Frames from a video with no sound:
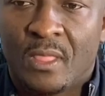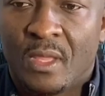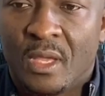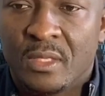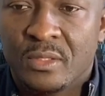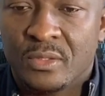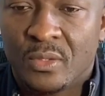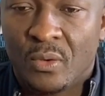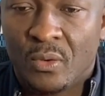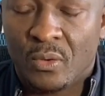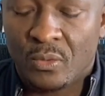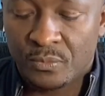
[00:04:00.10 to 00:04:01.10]
And
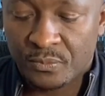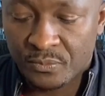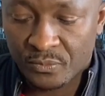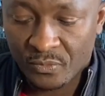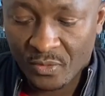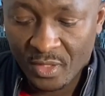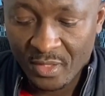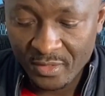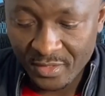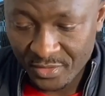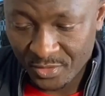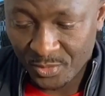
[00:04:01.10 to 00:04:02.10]
so
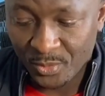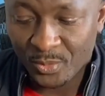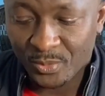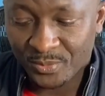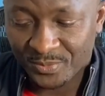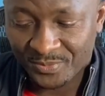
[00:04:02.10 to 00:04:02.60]
this tool